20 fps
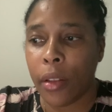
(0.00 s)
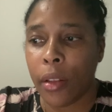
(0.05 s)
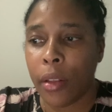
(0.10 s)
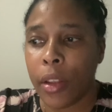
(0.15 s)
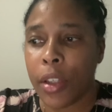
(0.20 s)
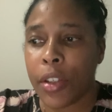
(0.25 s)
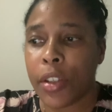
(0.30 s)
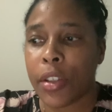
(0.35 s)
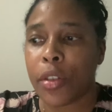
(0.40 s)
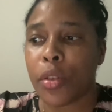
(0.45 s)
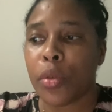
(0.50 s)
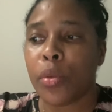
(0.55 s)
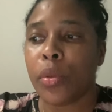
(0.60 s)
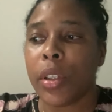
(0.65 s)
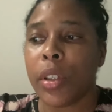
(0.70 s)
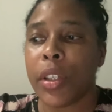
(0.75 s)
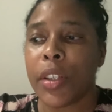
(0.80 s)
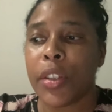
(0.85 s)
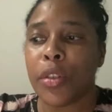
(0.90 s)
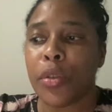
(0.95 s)
This tool
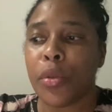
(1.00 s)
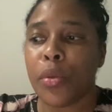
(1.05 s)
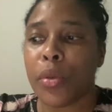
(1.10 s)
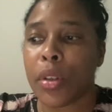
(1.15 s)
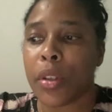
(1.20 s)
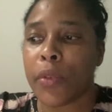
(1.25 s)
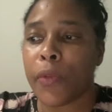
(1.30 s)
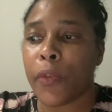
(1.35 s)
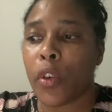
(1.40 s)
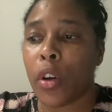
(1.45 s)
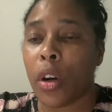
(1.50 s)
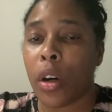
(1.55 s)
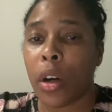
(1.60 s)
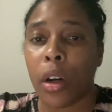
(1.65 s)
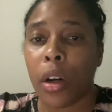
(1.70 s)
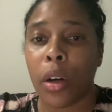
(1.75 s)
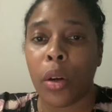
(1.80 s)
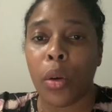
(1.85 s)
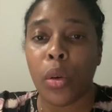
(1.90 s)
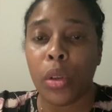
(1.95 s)
is used
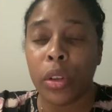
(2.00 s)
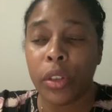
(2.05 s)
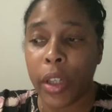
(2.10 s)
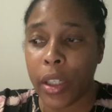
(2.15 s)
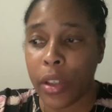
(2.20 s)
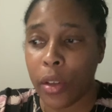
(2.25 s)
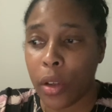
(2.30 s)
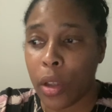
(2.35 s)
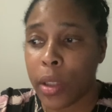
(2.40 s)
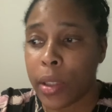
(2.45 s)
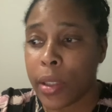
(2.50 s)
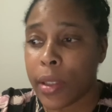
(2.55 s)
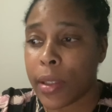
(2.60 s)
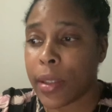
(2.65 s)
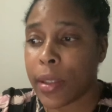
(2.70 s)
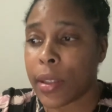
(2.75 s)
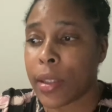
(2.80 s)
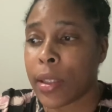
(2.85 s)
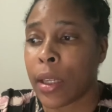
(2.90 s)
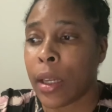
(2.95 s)
for older
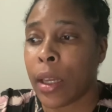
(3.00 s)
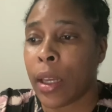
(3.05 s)
adults.